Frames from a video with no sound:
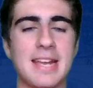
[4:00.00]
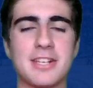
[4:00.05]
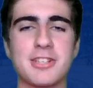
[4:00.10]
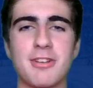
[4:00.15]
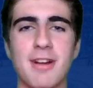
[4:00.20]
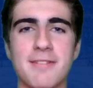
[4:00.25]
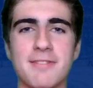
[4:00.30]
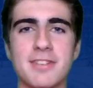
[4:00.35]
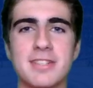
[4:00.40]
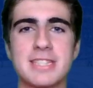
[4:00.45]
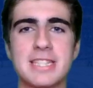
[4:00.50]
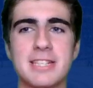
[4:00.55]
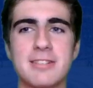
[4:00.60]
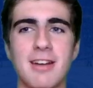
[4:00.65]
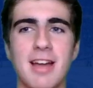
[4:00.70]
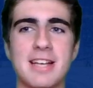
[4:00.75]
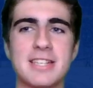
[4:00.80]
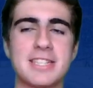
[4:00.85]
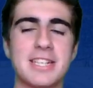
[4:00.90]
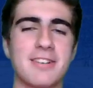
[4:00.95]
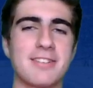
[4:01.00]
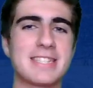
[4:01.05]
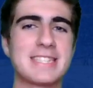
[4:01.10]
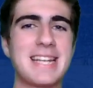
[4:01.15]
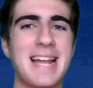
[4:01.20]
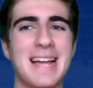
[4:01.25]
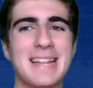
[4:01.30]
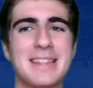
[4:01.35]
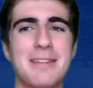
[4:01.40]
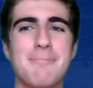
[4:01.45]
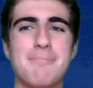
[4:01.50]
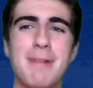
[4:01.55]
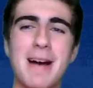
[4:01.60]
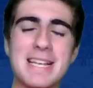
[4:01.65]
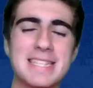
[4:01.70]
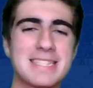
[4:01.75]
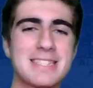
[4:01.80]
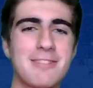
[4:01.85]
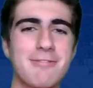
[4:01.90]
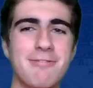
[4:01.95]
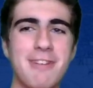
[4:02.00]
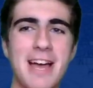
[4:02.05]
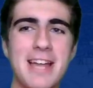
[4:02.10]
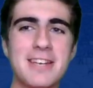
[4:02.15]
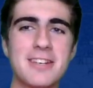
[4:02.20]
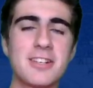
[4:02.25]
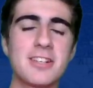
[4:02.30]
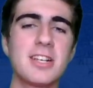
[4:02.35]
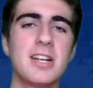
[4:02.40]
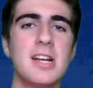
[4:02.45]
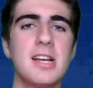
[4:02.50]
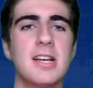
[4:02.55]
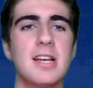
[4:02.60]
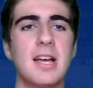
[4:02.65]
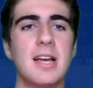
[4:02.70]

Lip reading: Trevor Zegras, he's not the best defender,